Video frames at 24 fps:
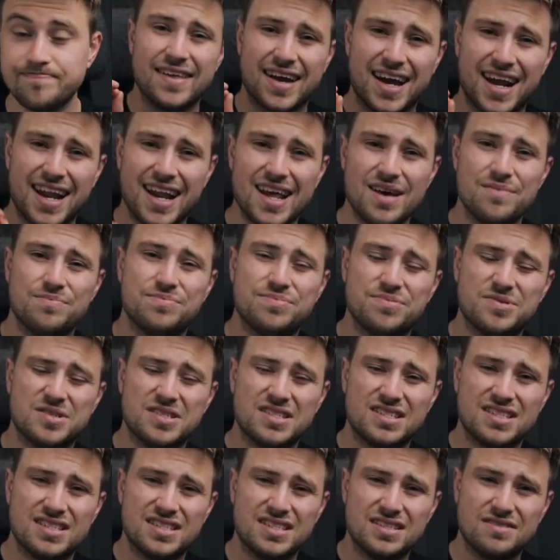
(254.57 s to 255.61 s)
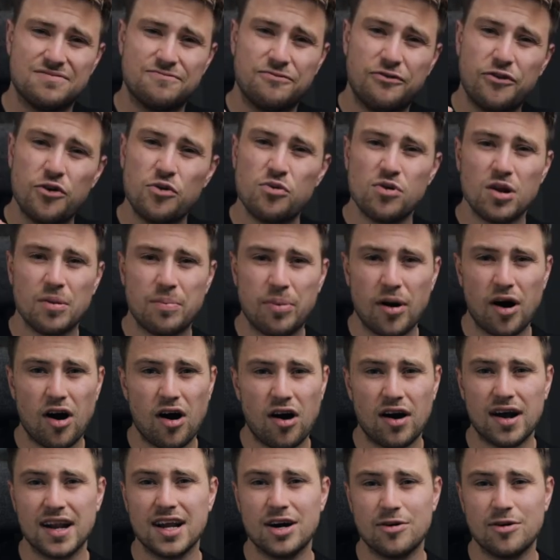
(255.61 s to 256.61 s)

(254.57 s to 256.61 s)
The clips fall apart a